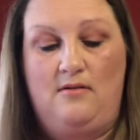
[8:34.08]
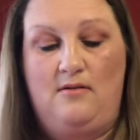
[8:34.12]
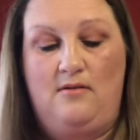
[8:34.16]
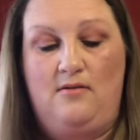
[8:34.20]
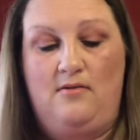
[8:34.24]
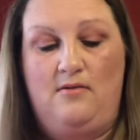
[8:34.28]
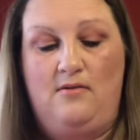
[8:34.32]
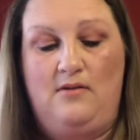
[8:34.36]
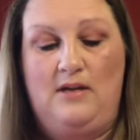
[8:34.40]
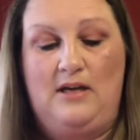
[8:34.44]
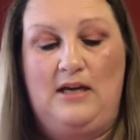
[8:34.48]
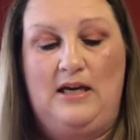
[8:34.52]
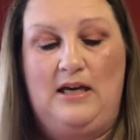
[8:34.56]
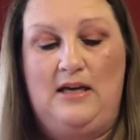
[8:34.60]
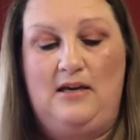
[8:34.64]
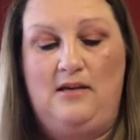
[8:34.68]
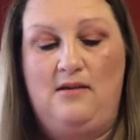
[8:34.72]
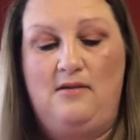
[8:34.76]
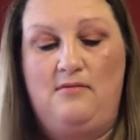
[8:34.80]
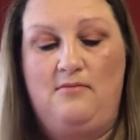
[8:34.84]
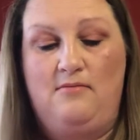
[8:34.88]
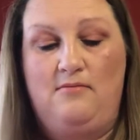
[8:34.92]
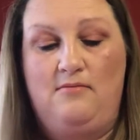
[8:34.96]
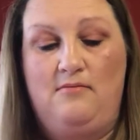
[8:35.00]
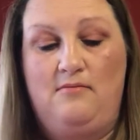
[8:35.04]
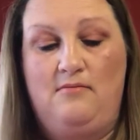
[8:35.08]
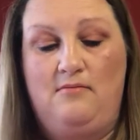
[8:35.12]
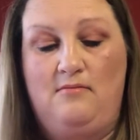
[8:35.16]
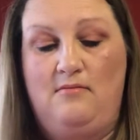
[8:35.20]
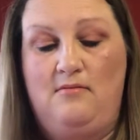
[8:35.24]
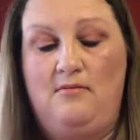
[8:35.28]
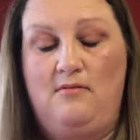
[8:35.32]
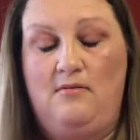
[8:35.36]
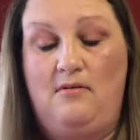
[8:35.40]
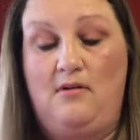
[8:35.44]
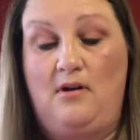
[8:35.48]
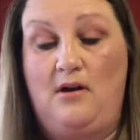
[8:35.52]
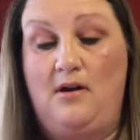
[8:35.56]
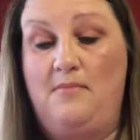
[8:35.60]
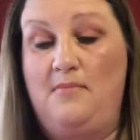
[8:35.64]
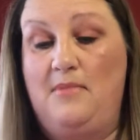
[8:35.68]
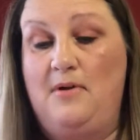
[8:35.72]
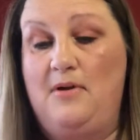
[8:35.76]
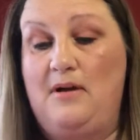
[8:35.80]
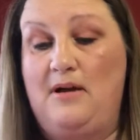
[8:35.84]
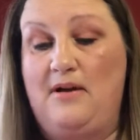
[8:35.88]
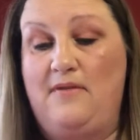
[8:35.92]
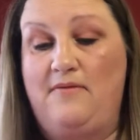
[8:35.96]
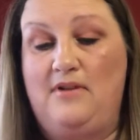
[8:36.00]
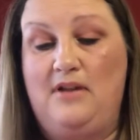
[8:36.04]
Holy, I'm going
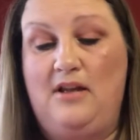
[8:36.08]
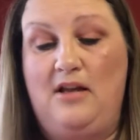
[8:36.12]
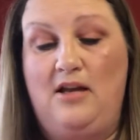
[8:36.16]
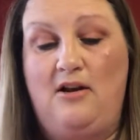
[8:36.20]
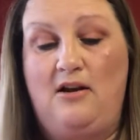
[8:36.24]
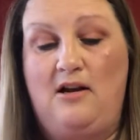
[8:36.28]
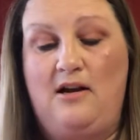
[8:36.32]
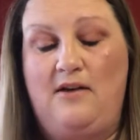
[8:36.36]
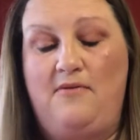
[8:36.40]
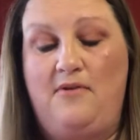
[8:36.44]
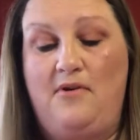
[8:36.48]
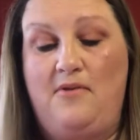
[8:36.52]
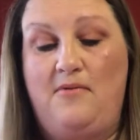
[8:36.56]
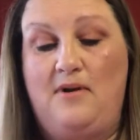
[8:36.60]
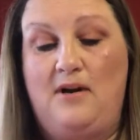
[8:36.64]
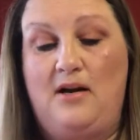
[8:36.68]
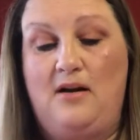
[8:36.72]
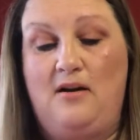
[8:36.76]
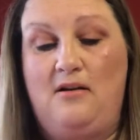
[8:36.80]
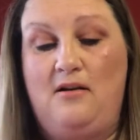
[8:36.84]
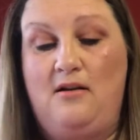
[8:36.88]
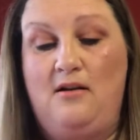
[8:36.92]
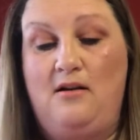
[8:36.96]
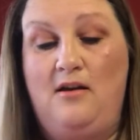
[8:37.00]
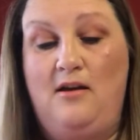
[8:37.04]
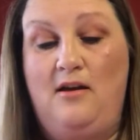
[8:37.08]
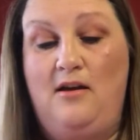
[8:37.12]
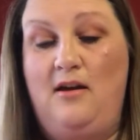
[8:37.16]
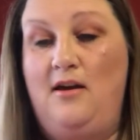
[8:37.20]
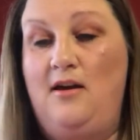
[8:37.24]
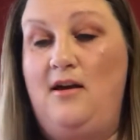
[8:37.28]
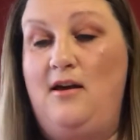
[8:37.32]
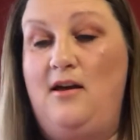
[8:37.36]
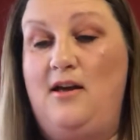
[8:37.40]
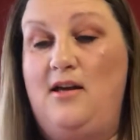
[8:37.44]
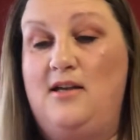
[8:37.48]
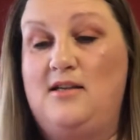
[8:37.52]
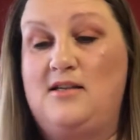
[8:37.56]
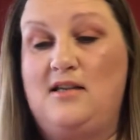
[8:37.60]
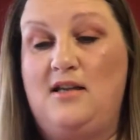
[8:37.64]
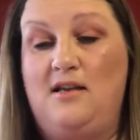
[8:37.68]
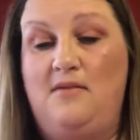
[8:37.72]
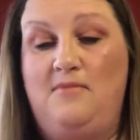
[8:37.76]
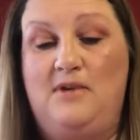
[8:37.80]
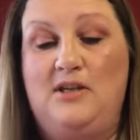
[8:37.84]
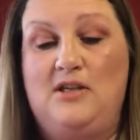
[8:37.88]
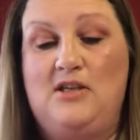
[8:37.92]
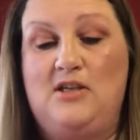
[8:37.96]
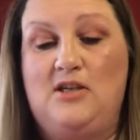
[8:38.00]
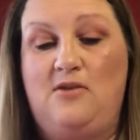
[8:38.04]
to have glitter everywhere. It's going
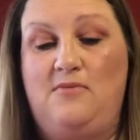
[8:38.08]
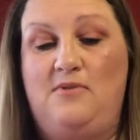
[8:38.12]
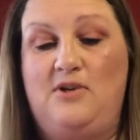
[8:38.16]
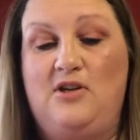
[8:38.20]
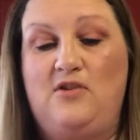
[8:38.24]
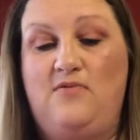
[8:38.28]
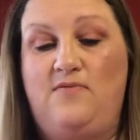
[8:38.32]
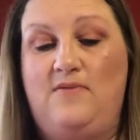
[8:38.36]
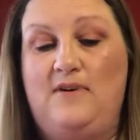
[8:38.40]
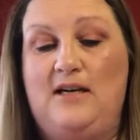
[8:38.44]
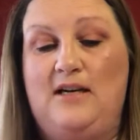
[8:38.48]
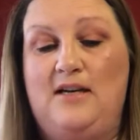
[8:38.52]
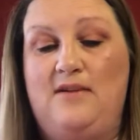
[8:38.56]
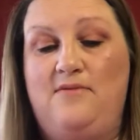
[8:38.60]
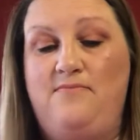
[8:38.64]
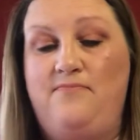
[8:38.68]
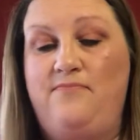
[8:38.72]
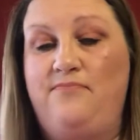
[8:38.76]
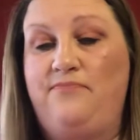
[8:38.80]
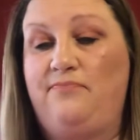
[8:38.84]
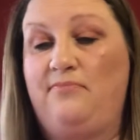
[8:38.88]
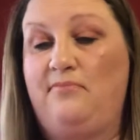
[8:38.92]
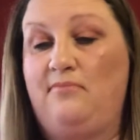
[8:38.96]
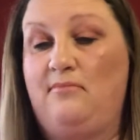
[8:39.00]
to be so much fun.